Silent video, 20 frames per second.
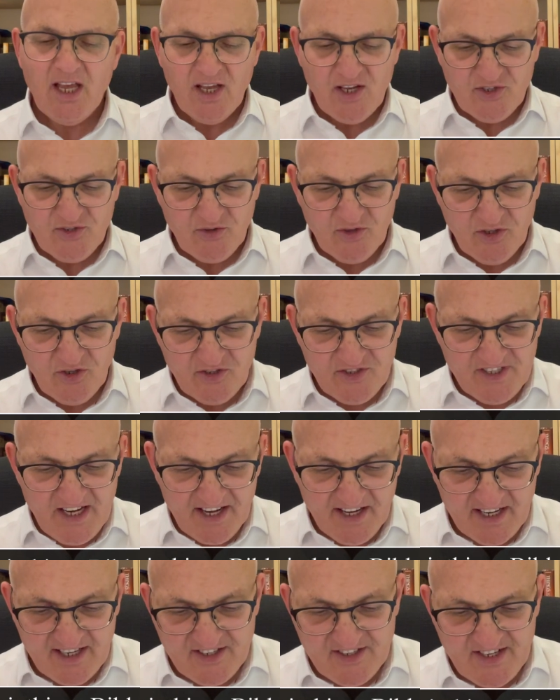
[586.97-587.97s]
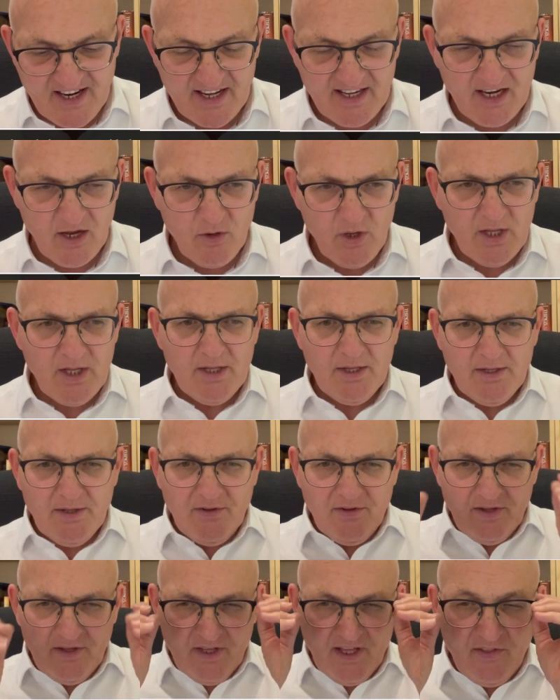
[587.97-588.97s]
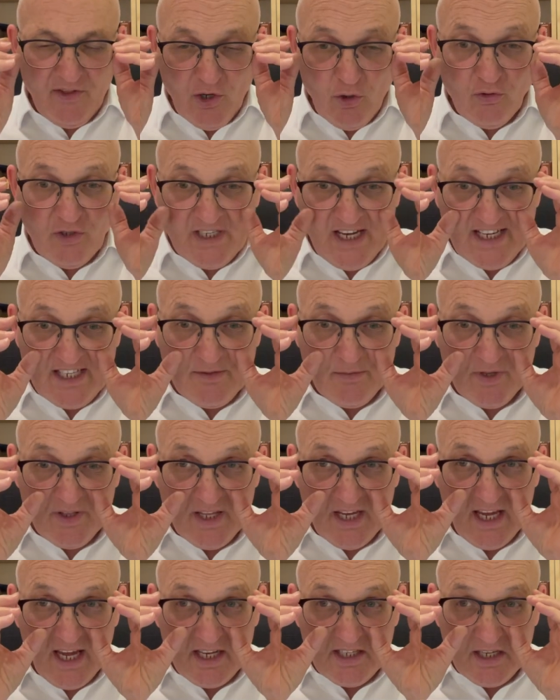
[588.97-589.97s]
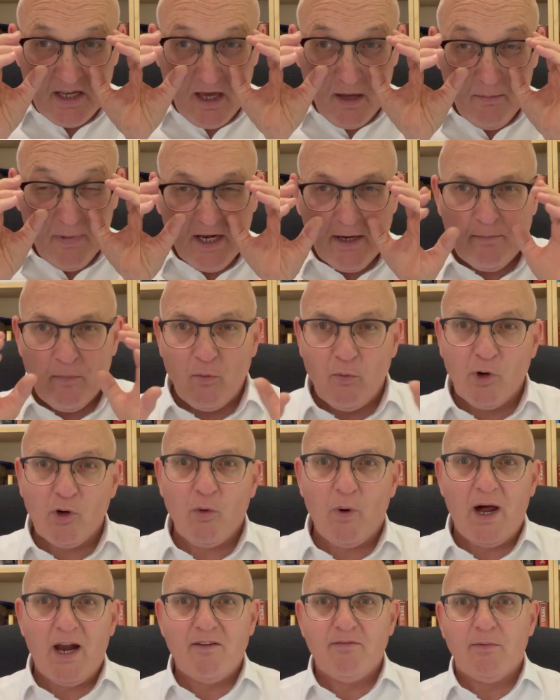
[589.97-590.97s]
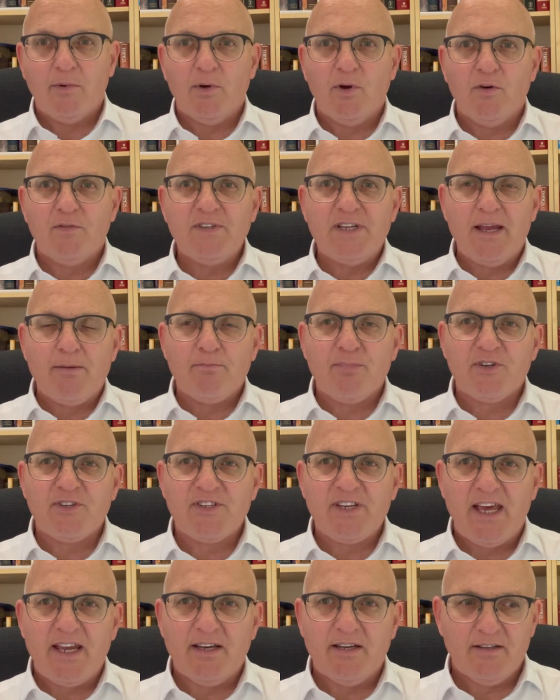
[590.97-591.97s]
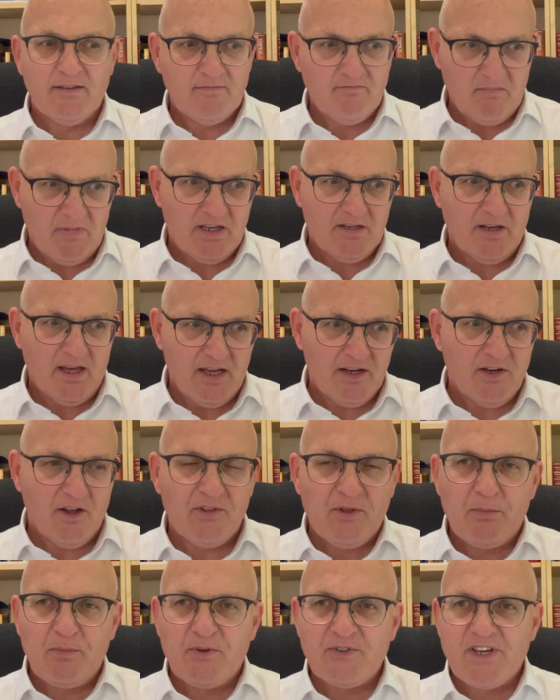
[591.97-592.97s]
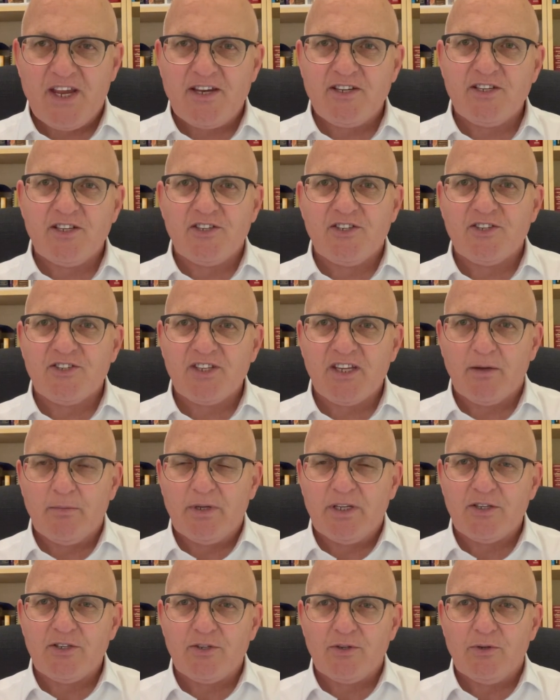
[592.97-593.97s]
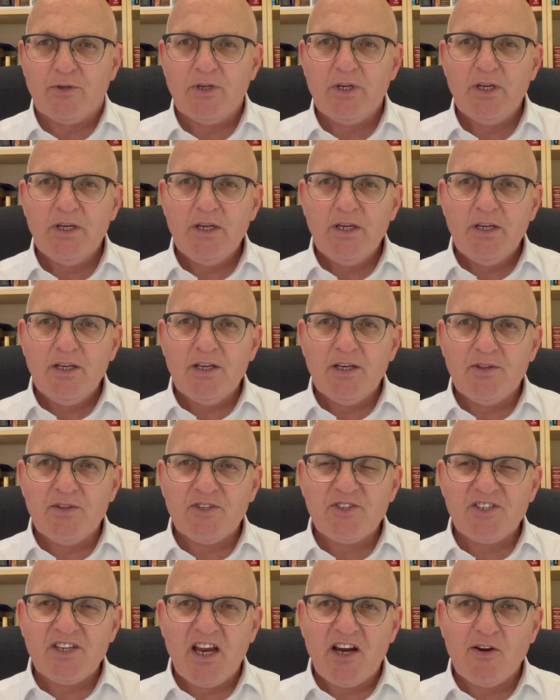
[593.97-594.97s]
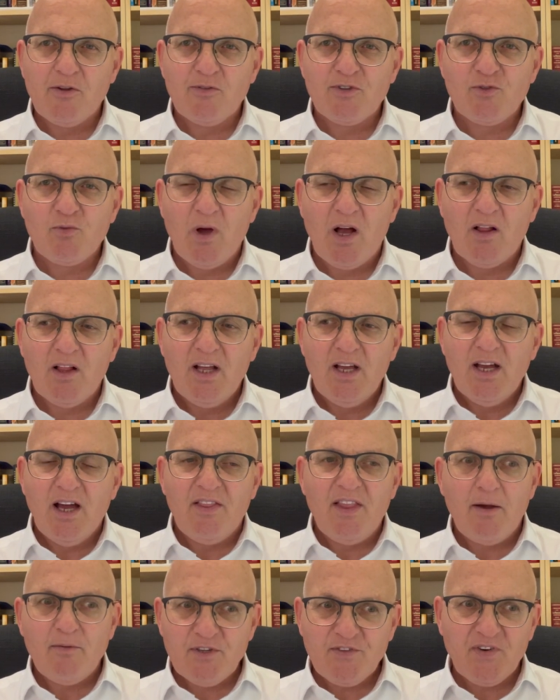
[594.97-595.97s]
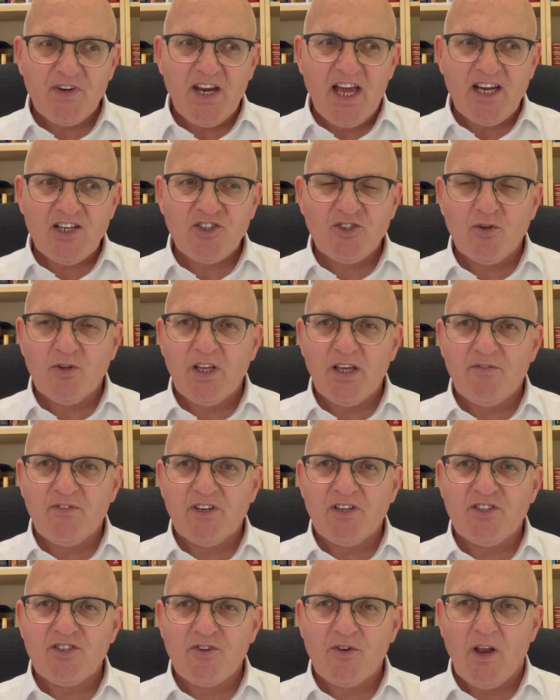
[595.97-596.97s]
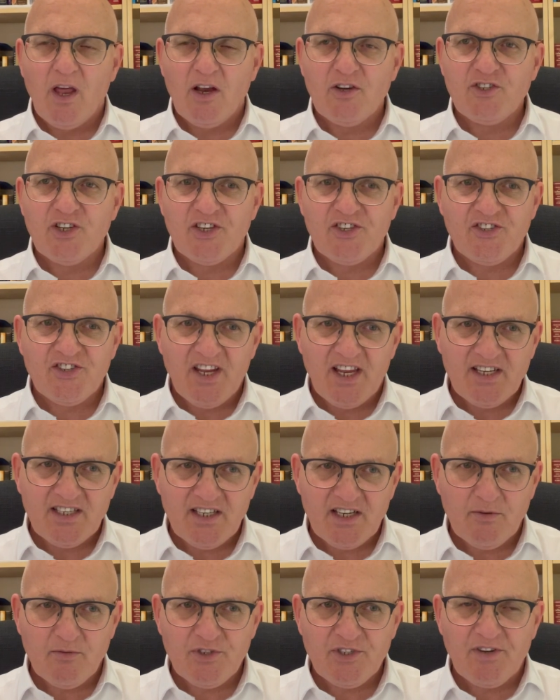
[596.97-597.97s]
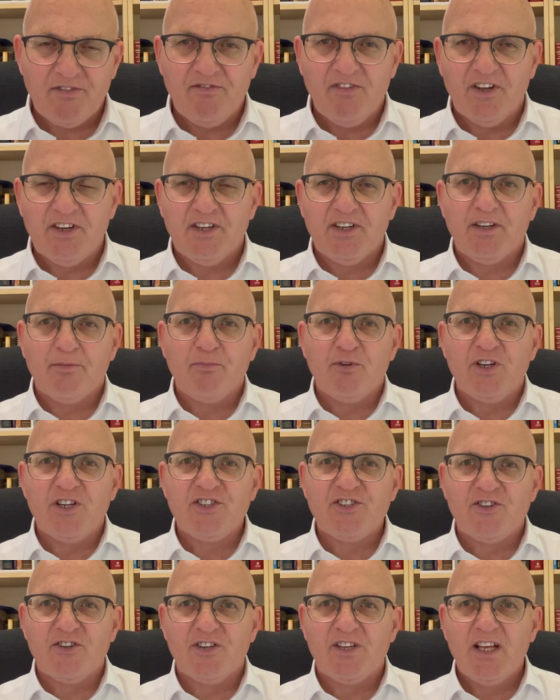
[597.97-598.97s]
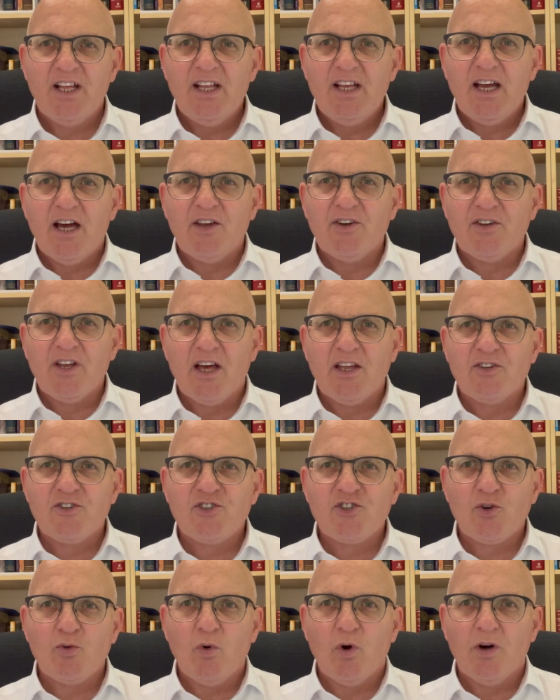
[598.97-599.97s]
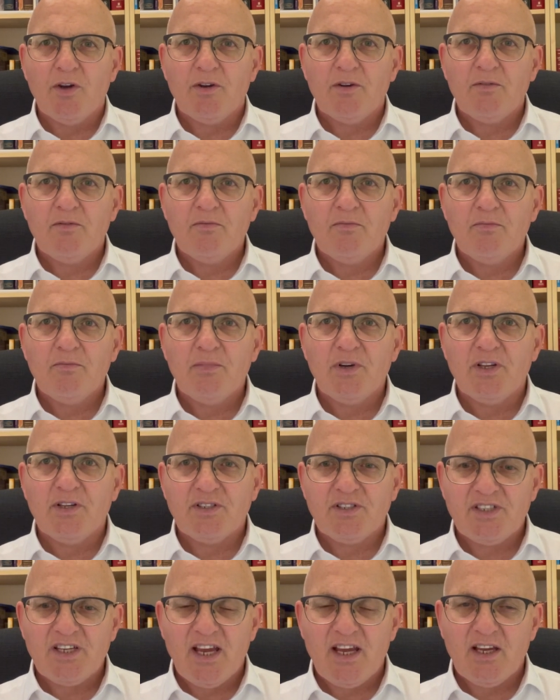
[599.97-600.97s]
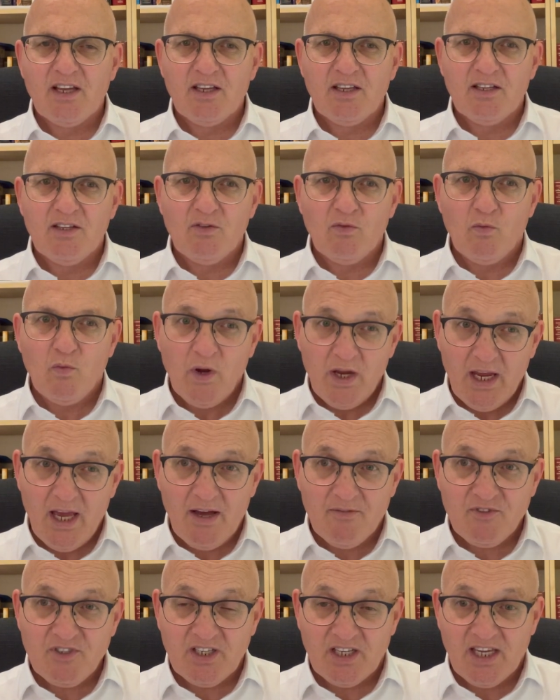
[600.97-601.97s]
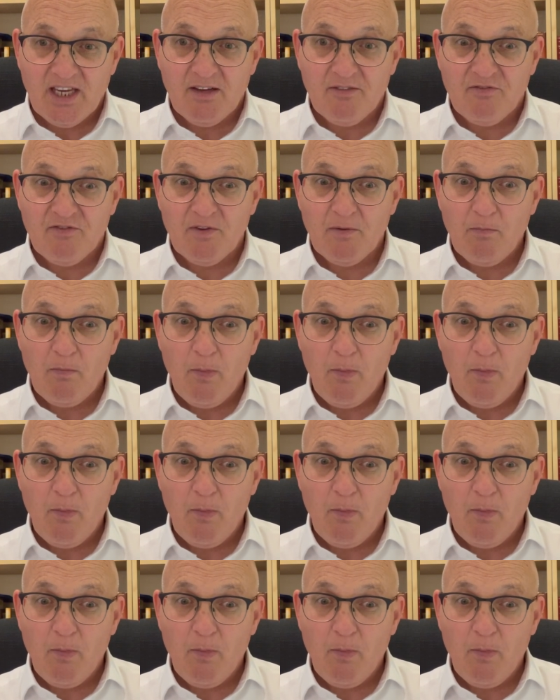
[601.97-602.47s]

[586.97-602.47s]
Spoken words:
So you're setting aside. Now, in the Old Testament, they had a minimum requirement of 10%, and other percentages came into the scenario as well. And that was for national giving to a large extent, and it was to fund the priesthood and so on. But we have to give,